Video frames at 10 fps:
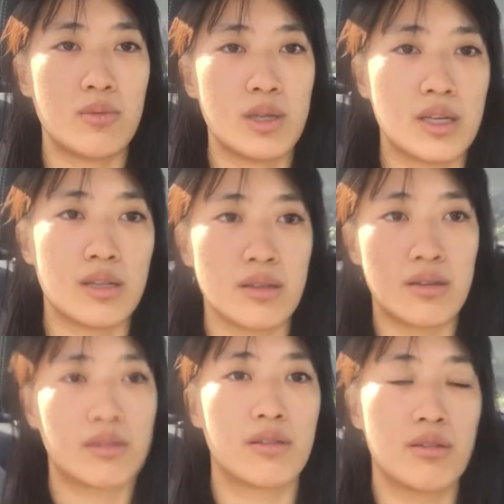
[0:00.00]
with
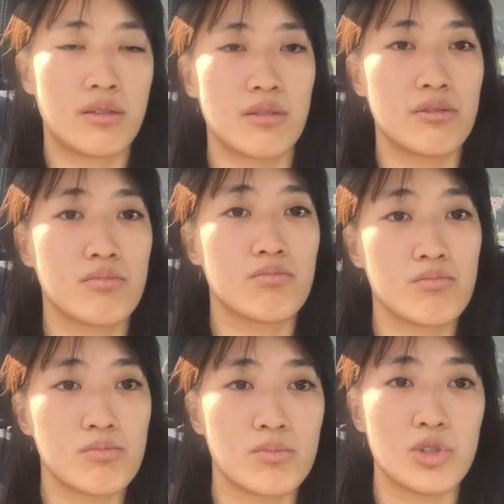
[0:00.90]

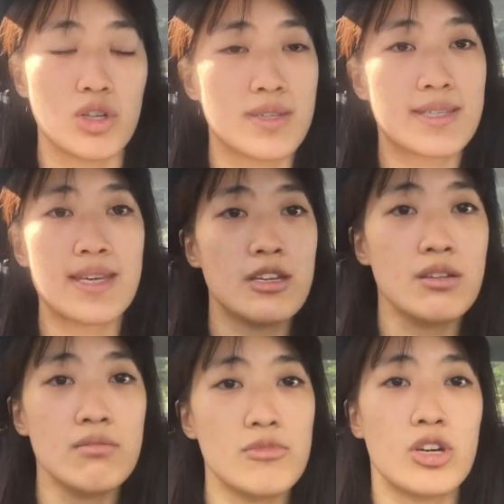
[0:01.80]
your skin,
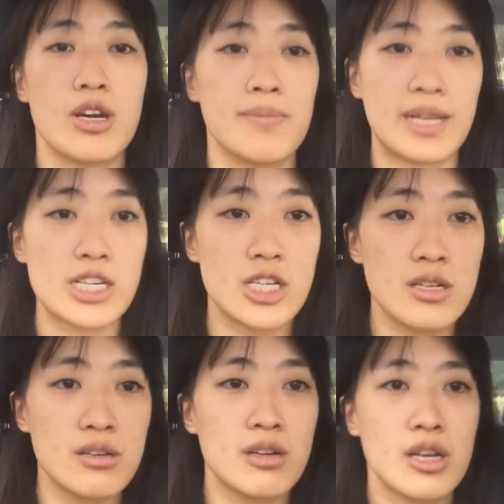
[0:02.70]
your
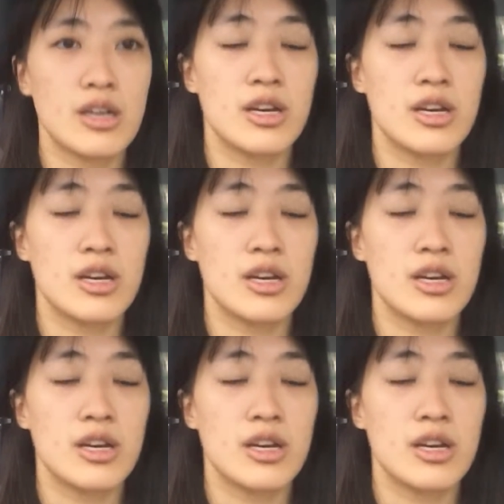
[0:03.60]
complexion,